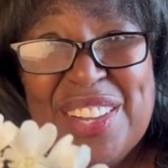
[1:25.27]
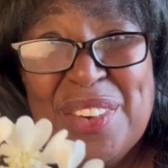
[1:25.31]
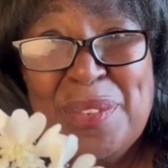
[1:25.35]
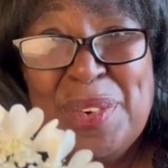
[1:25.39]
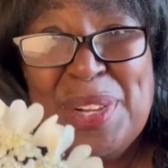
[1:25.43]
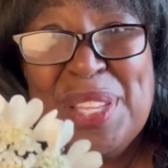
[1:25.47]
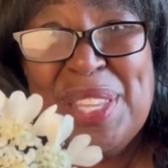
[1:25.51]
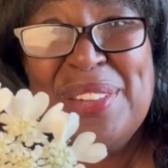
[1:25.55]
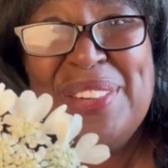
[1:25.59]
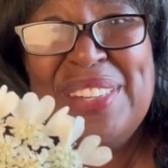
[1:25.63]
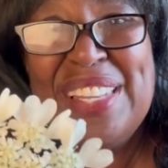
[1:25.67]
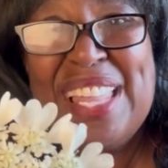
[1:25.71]

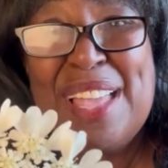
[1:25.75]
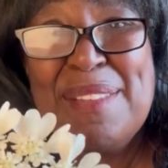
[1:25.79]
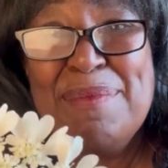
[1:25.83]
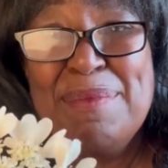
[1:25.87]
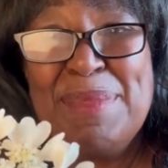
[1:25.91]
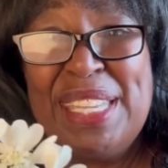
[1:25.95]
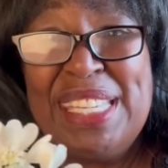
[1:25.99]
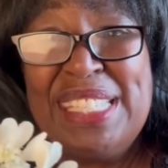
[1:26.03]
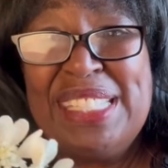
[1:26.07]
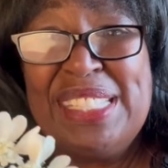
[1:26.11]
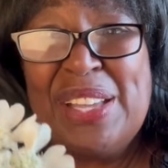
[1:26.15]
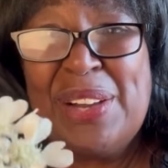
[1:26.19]
will you let
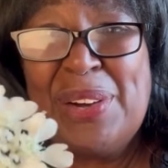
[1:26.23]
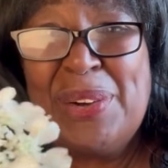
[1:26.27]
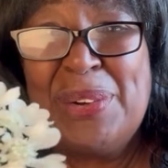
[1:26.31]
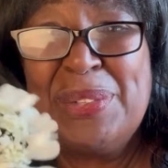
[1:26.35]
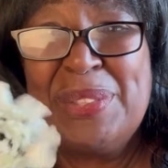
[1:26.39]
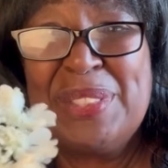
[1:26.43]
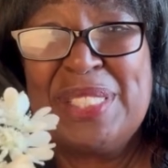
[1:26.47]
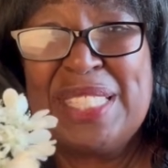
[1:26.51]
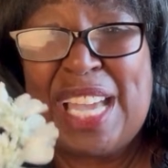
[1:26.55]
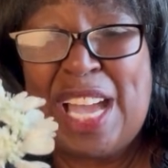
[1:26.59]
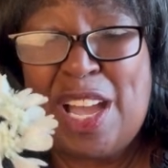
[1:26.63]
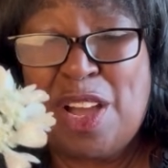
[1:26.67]
me
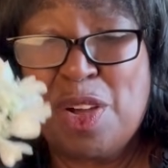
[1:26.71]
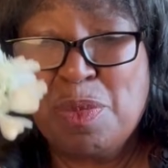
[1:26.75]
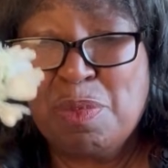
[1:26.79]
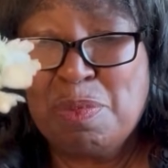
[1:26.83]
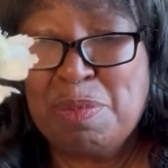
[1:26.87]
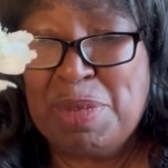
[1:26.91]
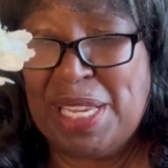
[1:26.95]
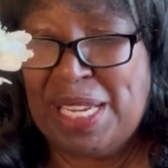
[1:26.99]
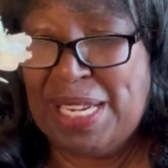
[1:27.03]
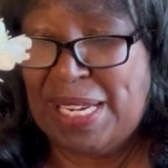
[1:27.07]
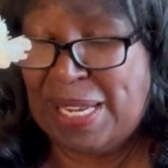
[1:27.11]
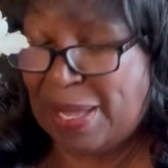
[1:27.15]
know down
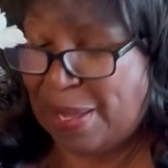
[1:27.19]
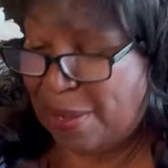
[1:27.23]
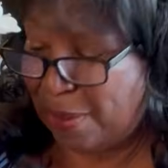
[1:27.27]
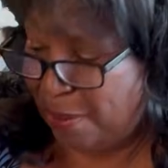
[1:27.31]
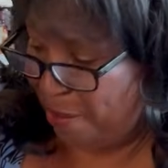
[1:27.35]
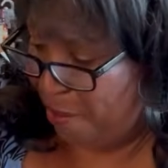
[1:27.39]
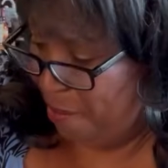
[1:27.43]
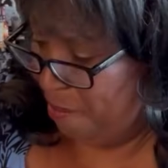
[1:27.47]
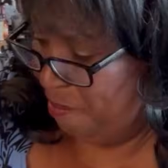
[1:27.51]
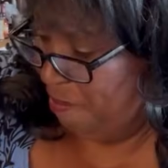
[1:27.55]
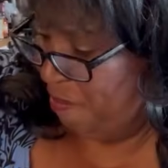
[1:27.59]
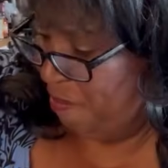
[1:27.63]
below